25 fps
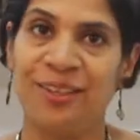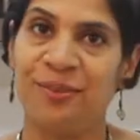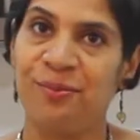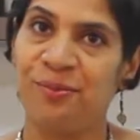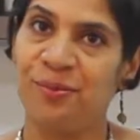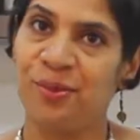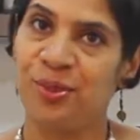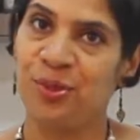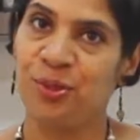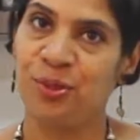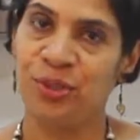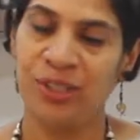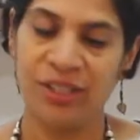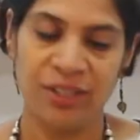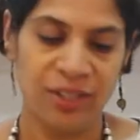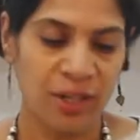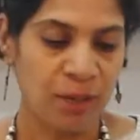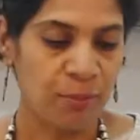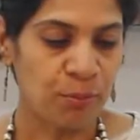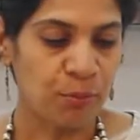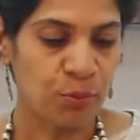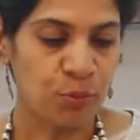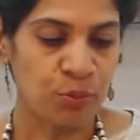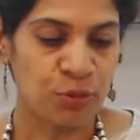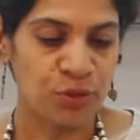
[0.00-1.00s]
So here
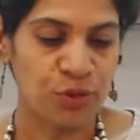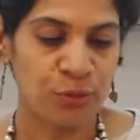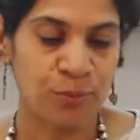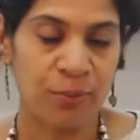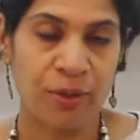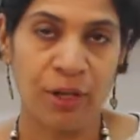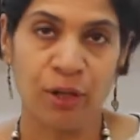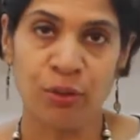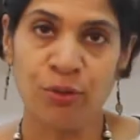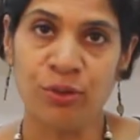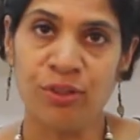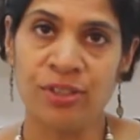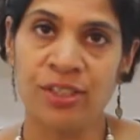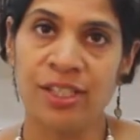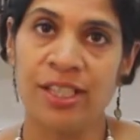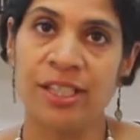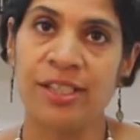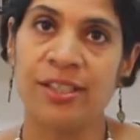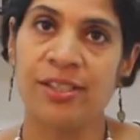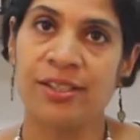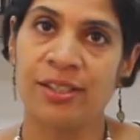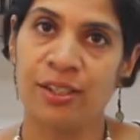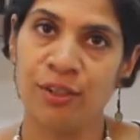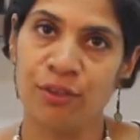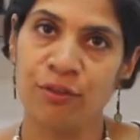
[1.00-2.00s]
are moong sprouts.
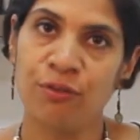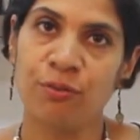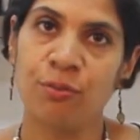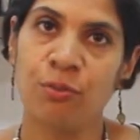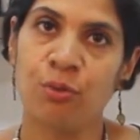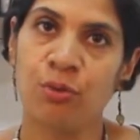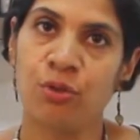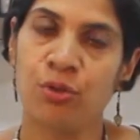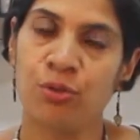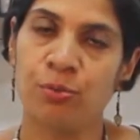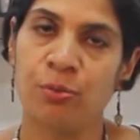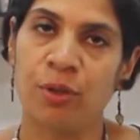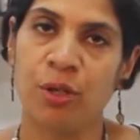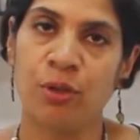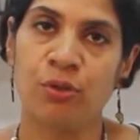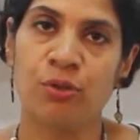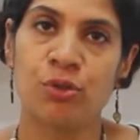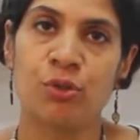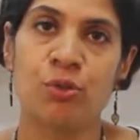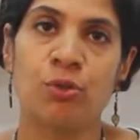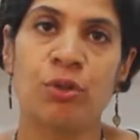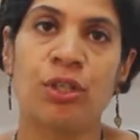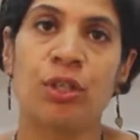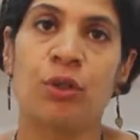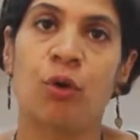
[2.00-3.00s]
Instead of moong
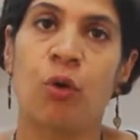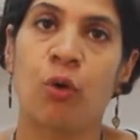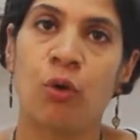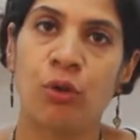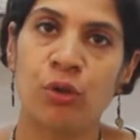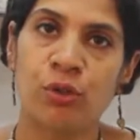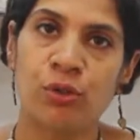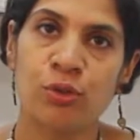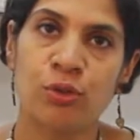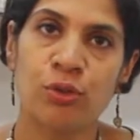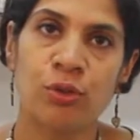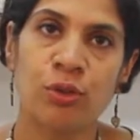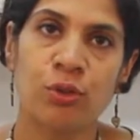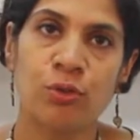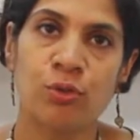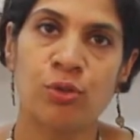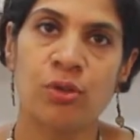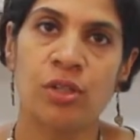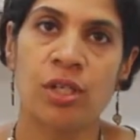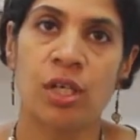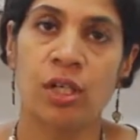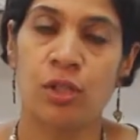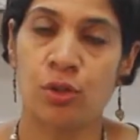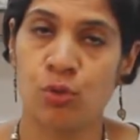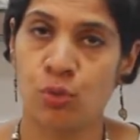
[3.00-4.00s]
sprouts, you can also
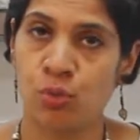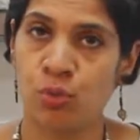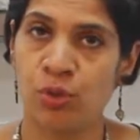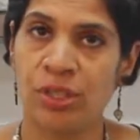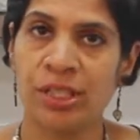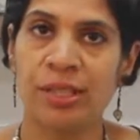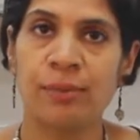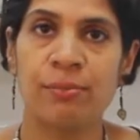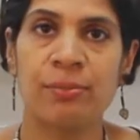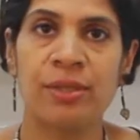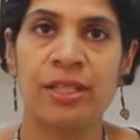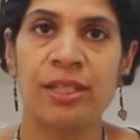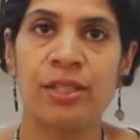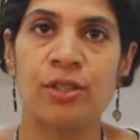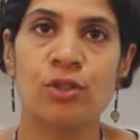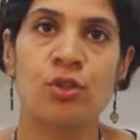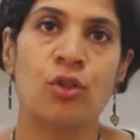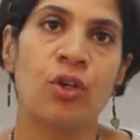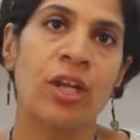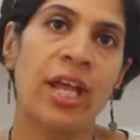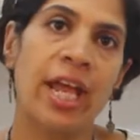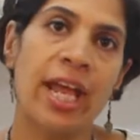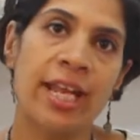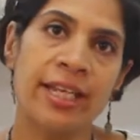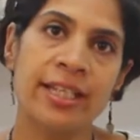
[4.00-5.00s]
use azuki beans
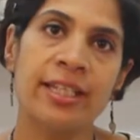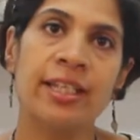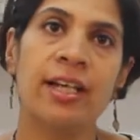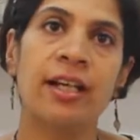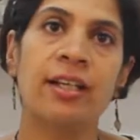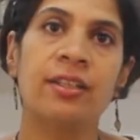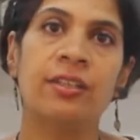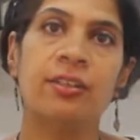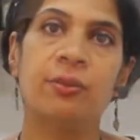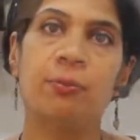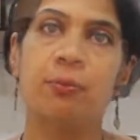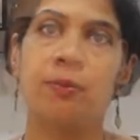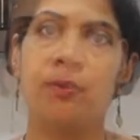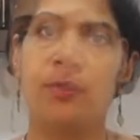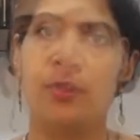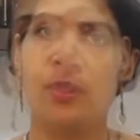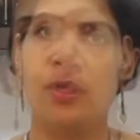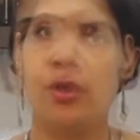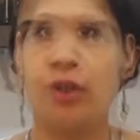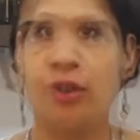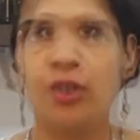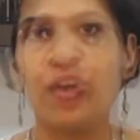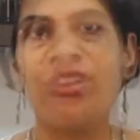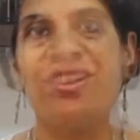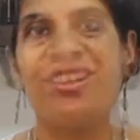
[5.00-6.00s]
or any other
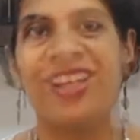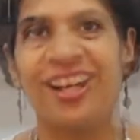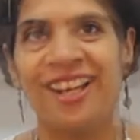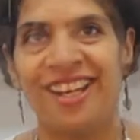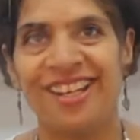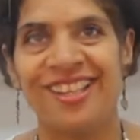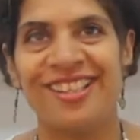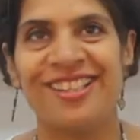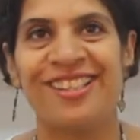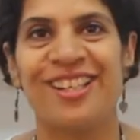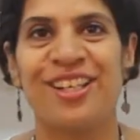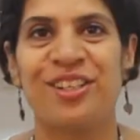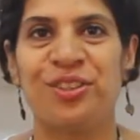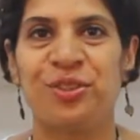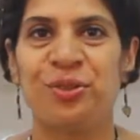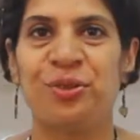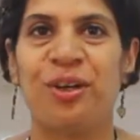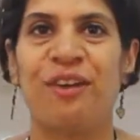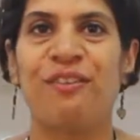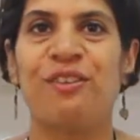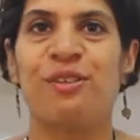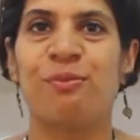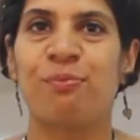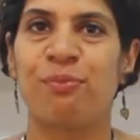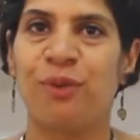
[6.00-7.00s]
dals that you
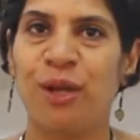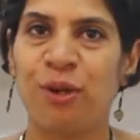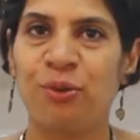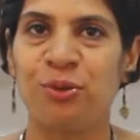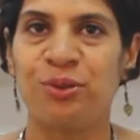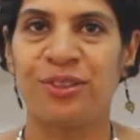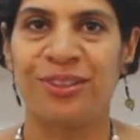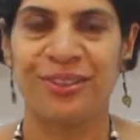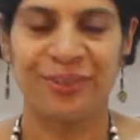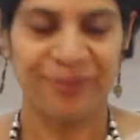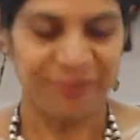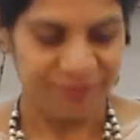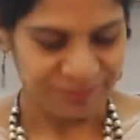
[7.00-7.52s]
have sprouted.